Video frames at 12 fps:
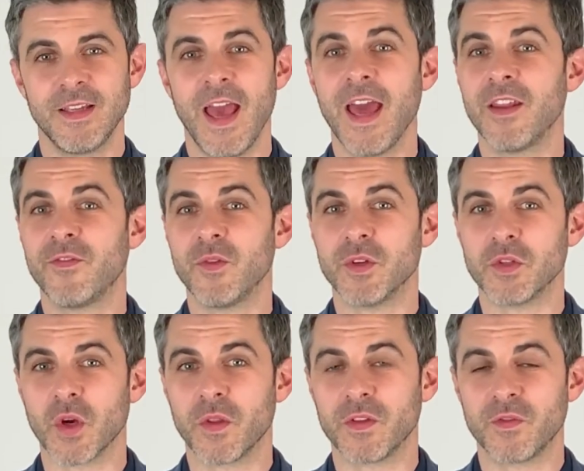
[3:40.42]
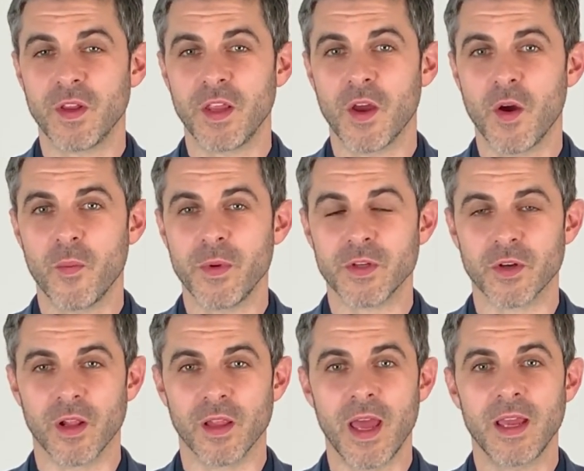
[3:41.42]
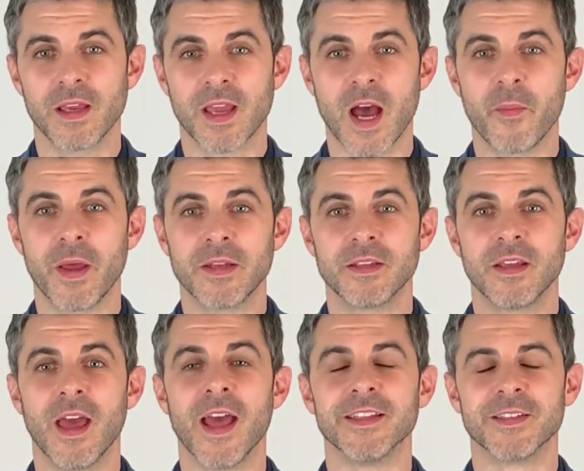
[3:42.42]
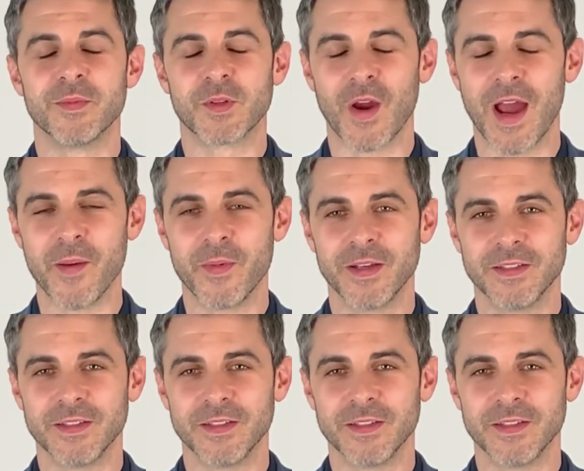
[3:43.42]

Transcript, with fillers: And if you enjoyed this video, be sure to like, comment, and subscribe.